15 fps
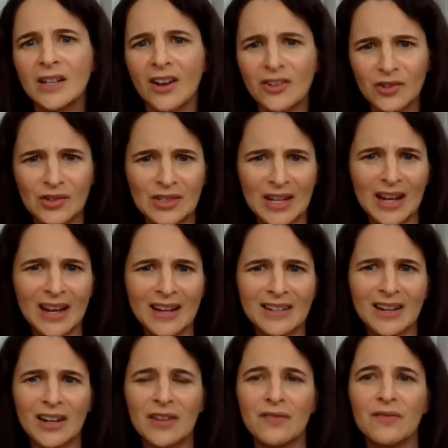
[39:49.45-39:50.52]
to
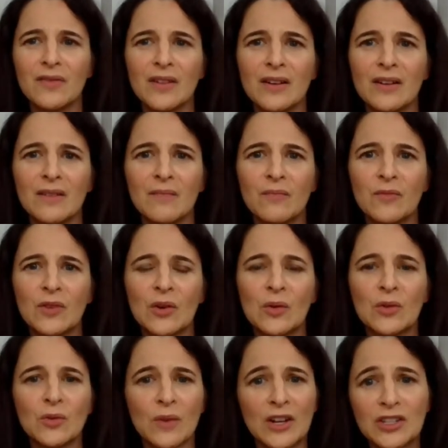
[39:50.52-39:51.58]
understand kind of
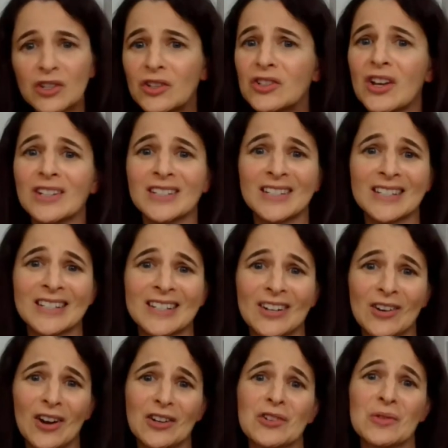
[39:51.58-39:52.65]
the racial injustices
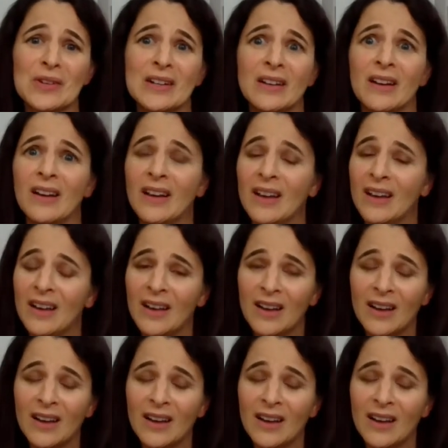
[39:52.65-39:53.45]
that our country